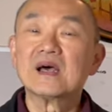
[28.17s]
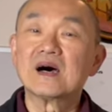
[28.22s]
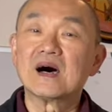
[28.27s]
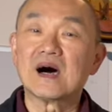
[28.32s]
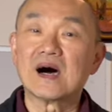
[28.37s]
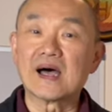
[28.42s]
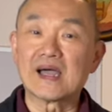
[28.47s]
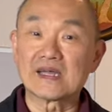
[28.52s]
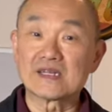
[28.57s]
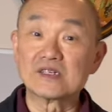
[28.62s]

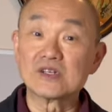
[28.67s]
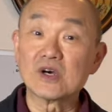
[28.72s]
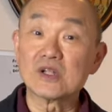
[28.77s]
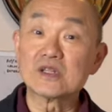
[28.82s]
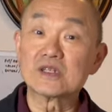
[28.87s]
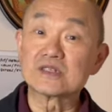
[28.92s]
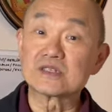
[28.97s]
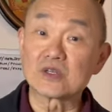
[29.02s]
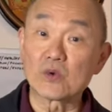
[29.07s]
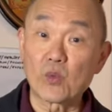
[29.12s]
I
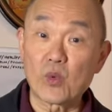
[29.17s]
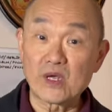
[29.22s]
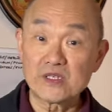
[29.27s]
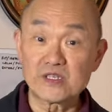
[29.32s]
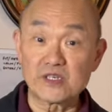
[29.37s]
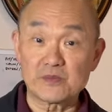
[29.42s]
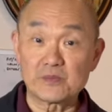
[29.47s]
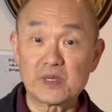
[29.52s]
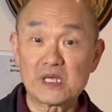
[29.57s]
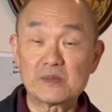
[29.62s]
acknowledge the
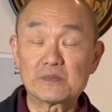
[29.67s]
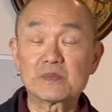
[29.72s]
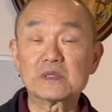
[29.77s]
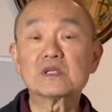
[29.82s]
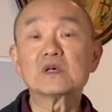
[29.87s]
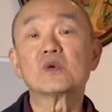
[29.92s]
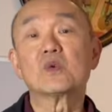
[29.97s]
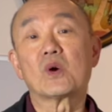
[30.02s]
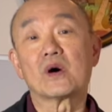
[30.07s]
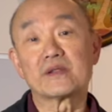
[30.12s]
Whadjuk people
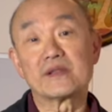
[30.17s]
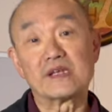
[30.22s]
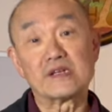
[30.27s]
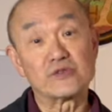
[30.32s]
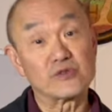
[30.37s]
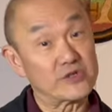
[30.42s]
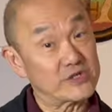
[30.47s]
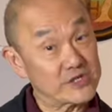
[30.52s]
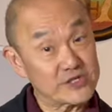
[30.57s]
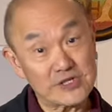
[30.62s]
who are the
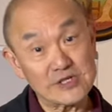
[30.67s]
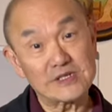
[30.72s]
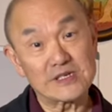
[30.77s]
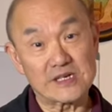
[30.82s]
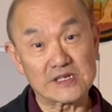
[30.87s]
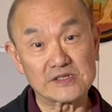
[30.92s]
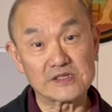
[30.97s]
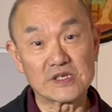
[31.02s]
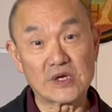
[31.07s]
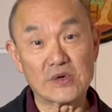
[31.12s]
traditional
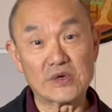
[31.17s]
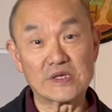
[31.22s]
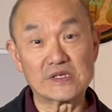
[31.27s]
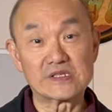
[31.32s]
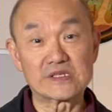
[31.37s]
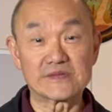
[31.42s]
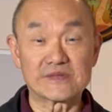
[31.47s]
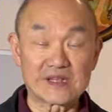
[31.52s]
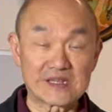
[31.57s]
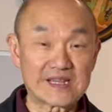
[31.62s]
custodians
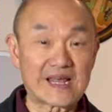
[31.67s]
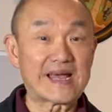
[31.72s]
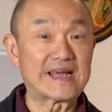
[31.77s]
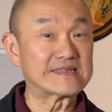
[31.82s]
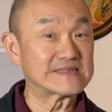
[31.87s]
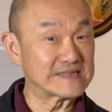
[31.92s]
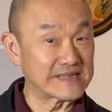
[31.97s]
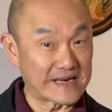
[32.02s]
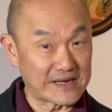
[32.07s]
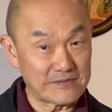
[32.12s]
of the
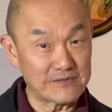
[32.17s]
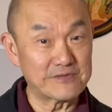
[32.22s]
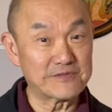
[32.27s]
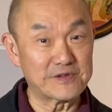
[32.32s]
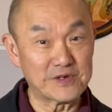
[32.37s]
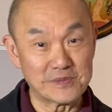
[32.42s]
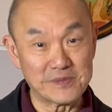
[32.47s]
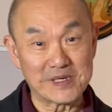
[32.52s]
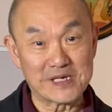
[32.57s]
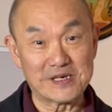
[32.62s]
lands that I'm
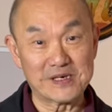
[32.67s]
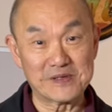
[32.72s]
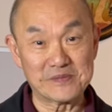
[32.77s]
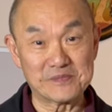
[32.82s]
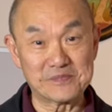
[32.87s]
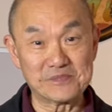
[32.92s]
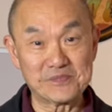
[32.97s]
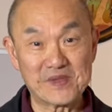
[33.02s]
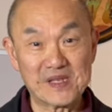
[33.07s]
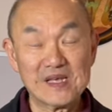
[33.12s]
filming on.
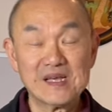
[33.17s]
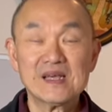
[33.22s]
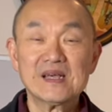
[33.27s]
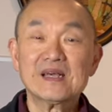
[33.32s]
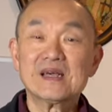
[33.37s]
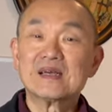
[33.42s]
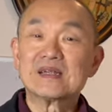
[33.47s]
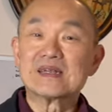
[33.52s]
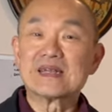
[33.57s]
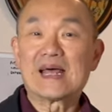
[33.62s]

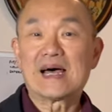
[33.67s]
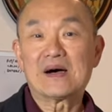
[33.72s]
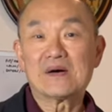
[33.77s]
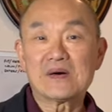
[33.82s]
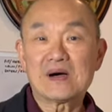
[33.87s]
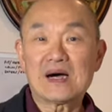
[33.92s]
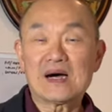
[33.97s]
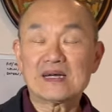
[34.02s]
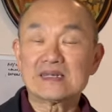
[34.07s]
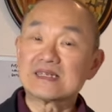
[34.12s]

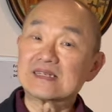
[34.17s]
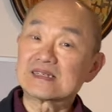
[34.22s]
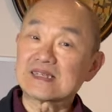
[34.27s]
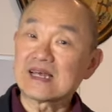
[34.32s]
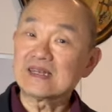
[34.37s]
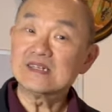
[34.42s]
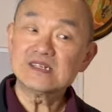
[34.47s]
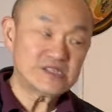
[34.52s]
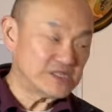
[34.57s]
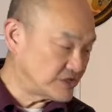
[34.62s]
Now, I
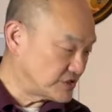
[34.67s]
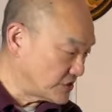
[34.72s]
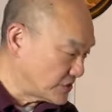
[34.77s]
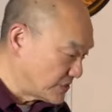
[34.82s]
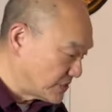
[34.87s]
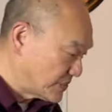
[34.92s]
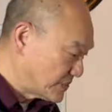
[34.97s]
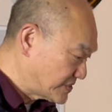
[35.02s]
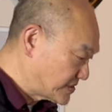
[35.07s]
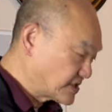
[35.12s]
decided to do
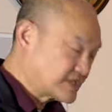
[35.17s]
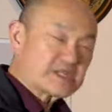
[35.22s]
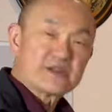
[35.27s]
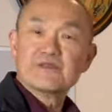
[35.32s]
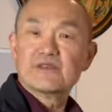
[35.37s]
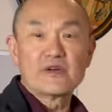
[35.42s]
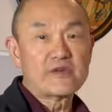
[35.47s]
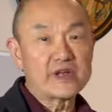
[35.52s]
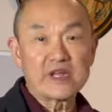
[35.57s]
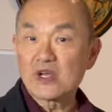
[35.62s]
you just a
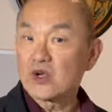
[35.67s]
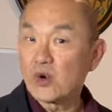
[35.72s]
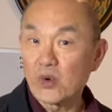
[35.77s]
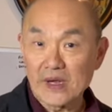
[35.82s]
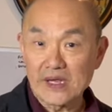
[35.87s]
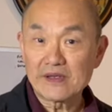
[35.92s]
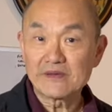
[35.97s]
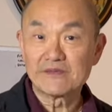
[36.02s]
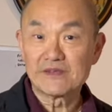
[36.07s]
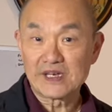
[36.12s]
very
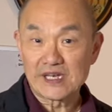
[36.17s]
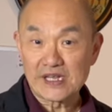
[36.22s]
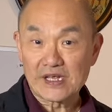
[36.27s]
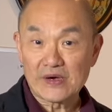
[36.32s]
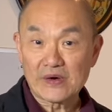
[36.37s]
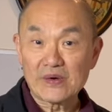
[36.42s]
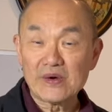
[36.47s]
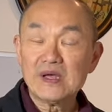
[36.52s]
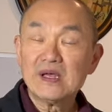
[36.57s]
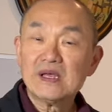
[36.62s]
quick
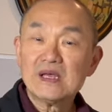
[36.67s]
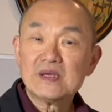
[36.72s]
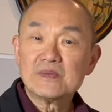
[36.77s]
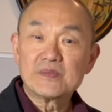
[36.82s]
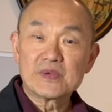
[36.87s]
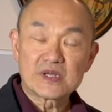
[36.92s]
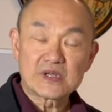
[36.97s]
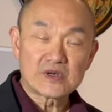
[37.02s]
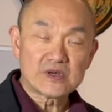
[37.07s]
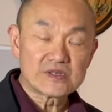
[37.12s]
video
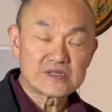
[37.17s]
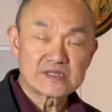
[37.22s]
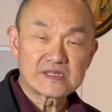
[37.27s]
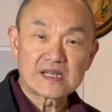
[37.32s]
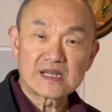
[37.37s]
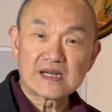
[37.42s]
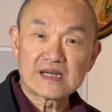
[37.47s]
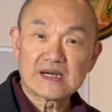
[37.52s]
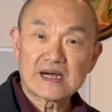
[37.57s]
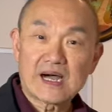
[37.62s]
because
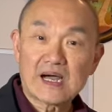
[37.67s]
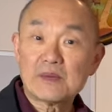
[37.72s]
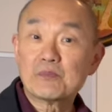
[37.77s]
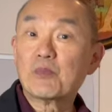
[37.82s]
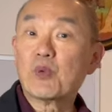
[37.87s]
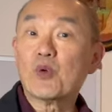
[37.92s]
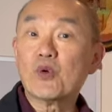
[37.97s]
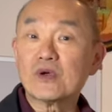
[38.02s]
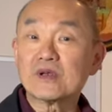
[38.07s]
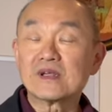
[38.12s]
I
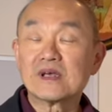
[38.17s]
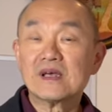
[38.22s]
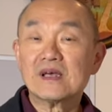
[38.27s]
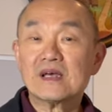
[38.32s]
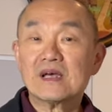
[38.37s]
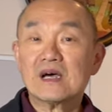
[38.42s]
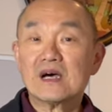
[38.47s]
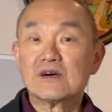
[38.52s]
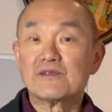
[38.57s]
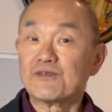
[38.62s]
bought
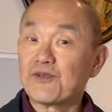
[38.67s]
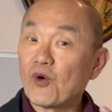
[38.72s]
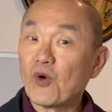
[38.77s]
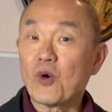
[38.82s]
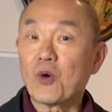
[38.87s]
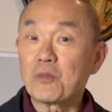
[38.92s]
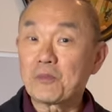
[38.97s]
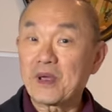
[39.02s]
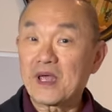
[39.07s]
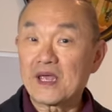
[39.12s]

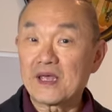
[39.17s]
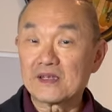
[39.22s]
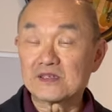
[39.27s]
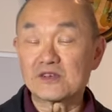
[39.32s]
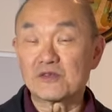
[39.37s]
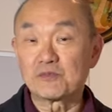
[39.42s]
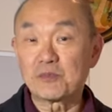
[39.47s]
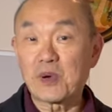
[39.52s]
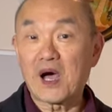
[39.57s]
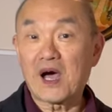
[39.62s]
four pairs
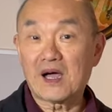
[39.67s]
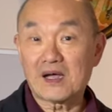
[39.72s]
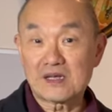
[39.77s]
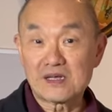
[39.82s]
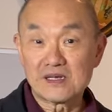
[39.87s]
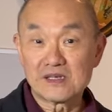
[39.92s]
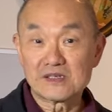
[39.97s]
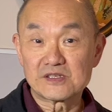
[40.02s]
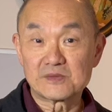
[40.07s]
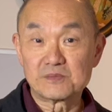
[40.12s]
of
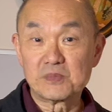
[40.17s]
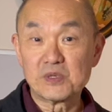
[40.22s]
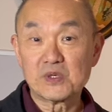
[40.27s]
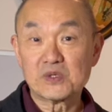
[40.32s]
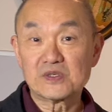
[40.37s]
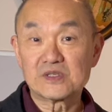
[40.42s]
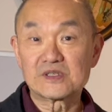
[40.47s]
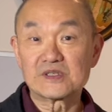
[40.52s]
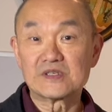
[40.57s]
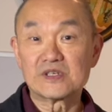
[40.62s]
Parkhurst
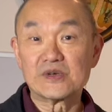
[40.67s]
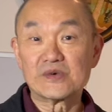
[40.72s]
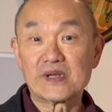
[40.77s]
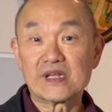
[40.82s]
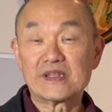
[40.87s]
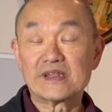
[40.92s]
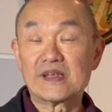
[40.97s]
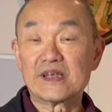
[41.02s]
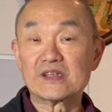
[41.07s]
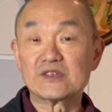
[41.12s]
boots during
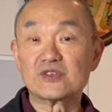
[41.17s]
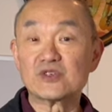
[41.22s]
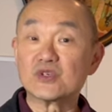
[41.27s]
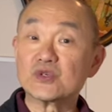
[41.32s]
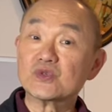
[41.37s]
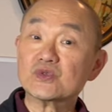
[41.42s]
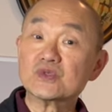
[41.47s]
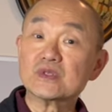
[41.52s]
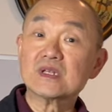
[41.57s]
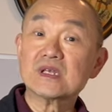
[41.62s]
their
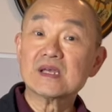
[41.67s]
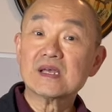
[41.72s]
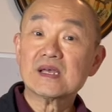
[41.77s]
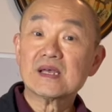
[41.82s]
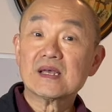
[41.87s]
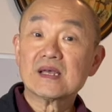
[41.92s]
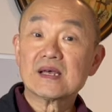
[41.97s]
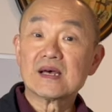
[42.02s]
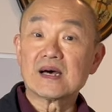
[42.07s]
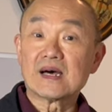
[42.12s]

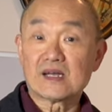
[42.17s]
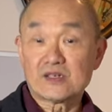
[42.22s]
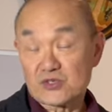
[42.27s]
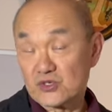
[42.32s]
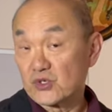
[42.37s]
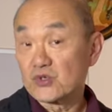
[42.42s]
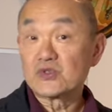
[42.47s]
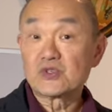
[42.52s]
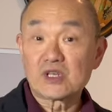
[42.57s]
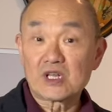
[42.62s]

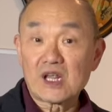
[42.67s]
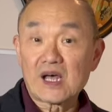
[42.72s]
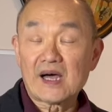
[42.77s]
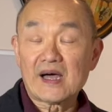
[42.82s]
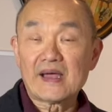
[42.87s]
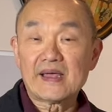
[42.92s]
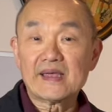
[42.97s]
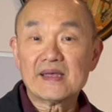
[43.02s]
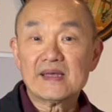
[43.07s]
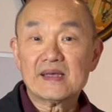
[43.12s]

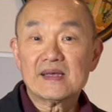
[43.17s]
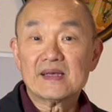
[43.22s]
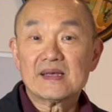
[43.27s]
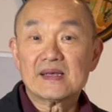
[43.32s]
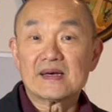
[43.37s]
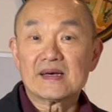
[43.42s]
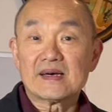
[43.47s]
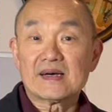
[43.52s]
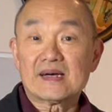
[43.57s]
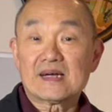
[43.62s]
June-July
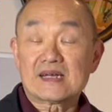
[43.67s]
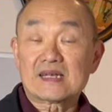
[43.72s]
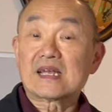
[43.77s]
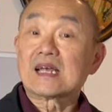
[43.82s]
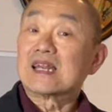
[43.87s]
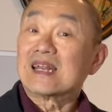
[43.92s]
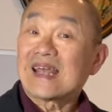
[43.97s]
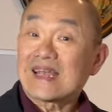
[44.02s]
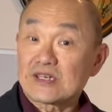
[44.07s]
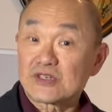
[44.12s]

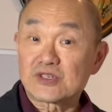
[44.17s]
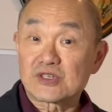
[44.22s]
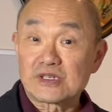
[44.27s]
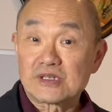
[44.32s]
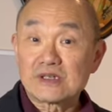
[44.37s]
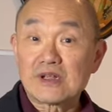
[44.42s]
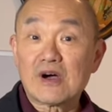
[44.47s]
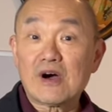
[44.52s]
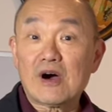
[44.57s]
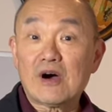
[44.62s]

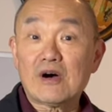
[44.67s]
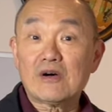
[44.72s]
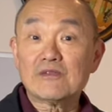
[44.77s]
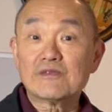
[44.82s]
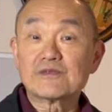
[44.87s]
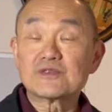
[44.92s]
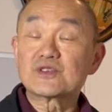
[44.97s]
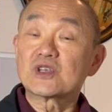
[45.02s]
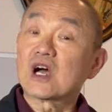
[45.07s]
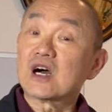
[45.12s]
collection
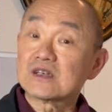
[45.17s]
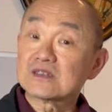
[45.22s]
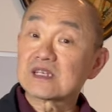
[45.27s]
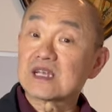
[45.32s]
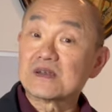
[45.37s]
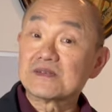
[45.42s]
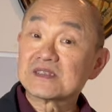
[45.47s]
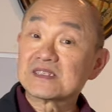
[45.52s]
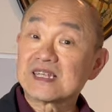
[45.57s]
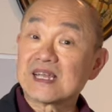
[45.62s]
of Charles
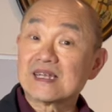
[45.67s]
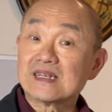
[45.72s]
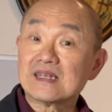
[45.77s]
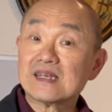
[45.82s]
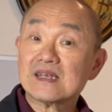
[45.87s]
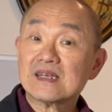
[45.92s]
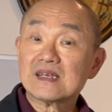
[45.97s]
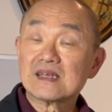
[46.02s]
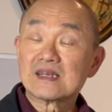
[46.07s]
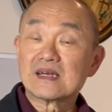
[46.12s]
Hafstead
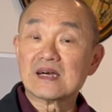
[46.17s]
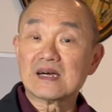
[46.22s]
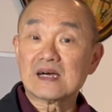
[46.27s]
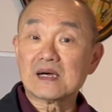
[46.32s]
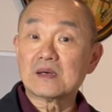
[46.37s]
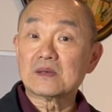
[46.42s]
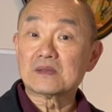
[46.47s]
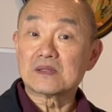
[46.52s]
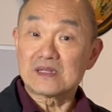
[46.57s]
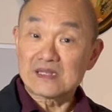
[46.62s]

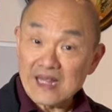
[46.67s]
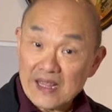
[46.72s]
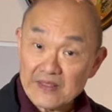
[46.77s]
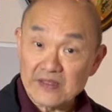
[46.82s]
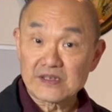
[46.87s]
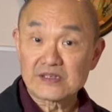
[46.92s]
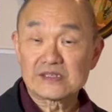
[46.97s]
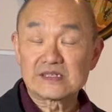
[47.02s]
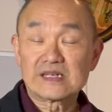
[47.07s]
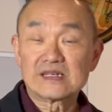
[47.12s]

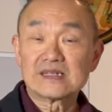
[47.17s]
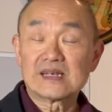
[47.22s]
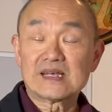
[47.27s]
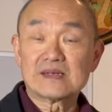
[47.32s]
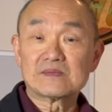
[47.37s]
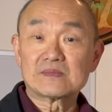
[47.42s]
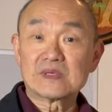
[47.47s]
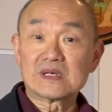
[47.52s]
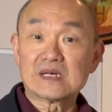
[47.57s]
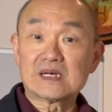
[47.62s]
leathers.
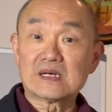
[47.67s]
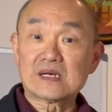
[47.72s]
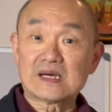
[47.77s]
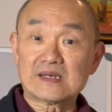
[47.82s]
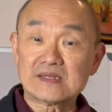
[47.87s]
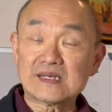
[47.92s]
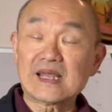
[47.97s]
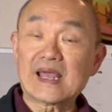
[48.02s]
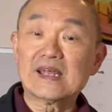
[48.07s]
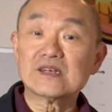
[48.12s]
I
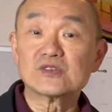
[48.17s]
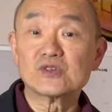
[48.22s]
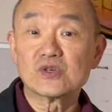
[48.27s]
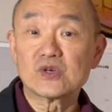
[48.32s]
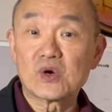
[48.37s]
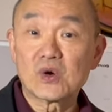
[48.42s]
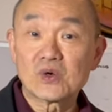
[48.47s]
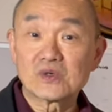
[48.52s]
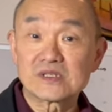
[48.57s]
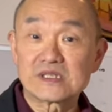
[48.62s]
think Andrew
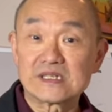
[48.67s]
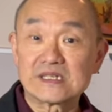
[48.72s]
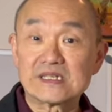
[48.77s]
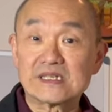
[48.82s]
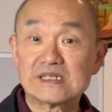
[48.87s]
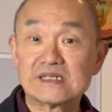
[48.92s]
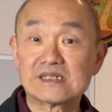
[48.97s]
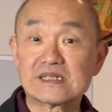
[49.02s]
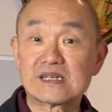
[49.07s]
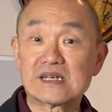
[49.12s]
calls it
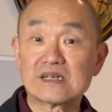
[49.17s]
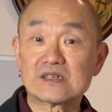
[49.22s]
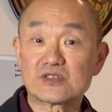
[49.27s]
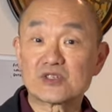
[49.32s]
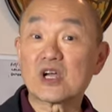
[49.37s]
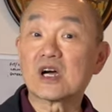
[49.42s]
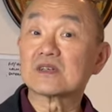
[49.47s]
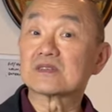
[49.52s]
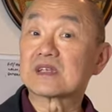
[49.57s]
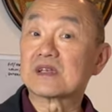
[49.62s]
his
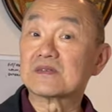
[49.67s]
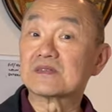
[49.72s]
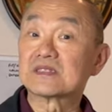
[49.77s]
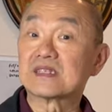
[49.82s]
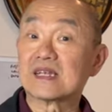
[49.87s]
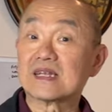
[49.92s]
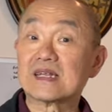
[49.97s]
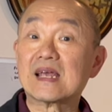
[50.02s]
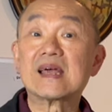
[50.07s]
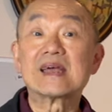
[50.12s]
Charles
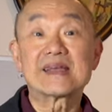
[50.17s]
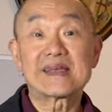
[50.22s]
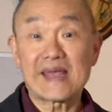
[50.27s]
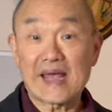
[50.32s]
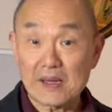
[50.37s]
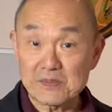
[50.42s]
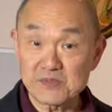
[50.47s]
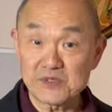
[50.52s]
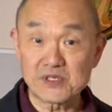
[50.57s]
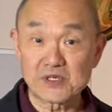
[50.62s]
Hafstead
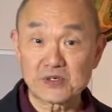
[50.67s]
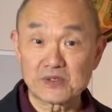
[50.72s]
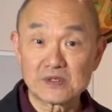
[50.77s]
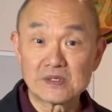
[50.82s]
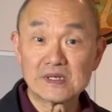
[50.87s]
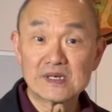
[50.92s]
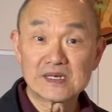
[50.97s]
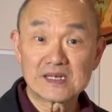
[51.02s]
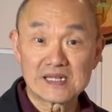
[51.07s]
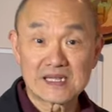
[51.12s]
capsule
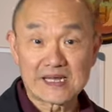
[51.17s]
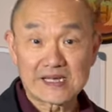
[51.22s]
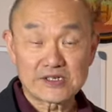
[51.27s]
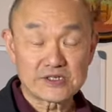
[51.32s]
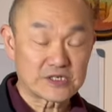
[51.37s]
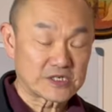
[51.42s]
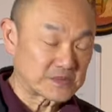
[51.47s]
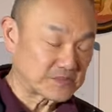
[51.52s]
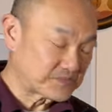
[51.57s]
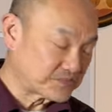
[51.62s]

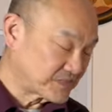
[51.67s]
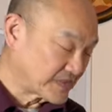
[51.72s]
collection.